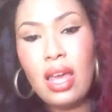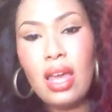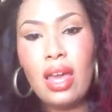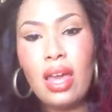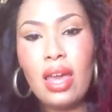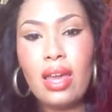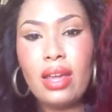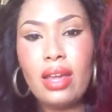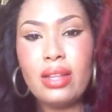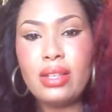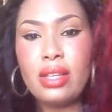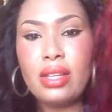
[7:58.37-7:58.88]

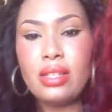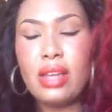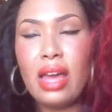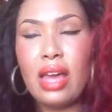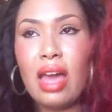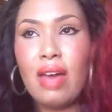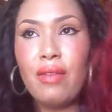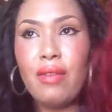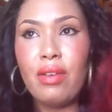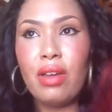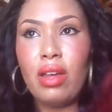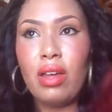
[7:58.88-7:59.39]
It doesn't
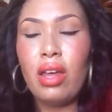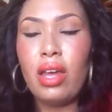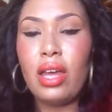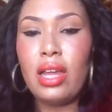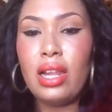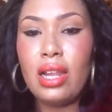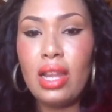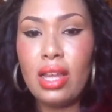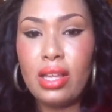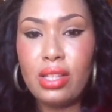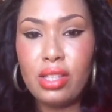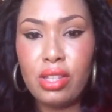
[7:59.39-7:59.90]
have a high
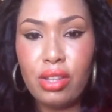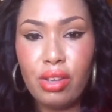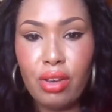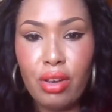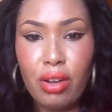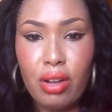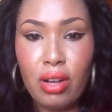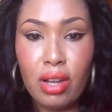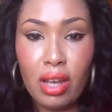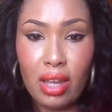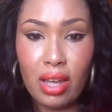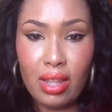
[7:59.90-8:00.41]
luster
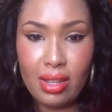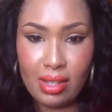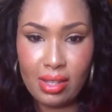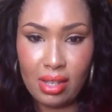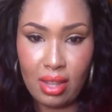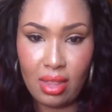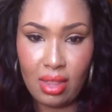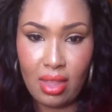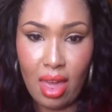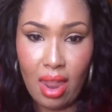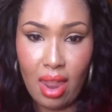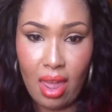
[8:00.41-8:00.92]
looking
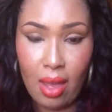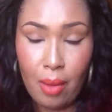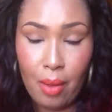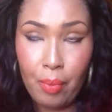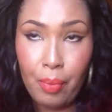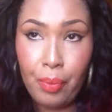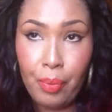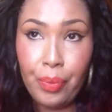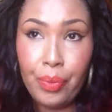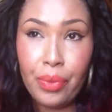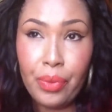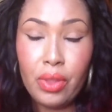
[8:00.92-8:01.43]
synthetic,
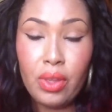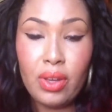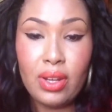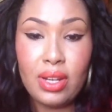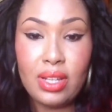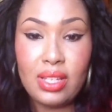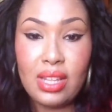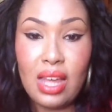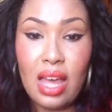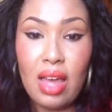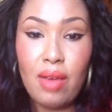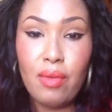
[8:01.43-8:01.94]
it
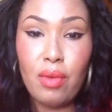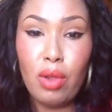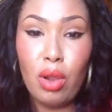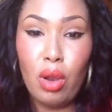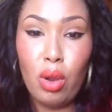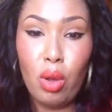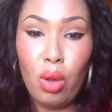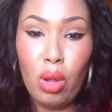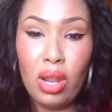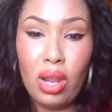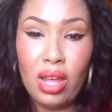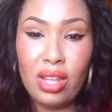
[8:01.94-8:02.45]
doesn't have a
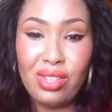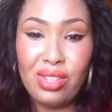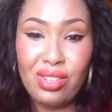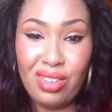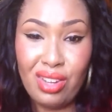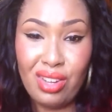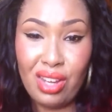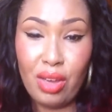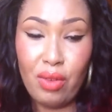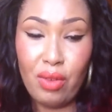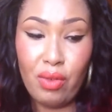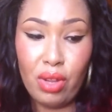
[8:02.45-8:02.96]
low luster
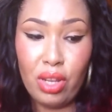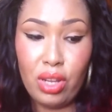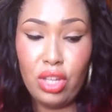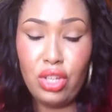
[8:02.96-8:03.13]
looking really